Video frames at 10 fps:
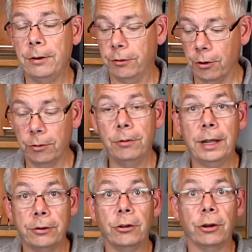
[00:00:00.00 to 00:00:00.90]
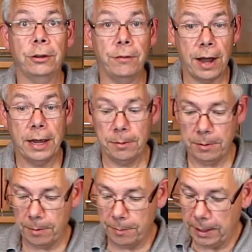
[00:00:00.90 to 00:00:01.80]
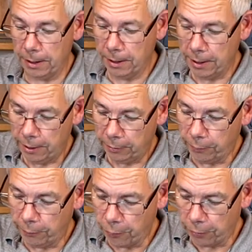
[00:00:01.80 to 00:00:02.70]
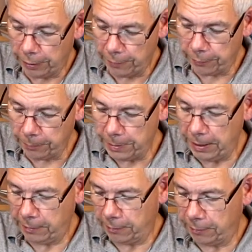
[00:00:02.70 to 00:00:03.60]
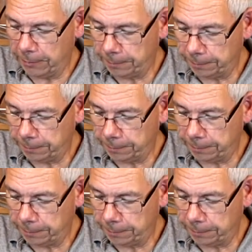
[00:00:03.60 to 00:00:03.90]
So let's start dividing them into 4 different pieces.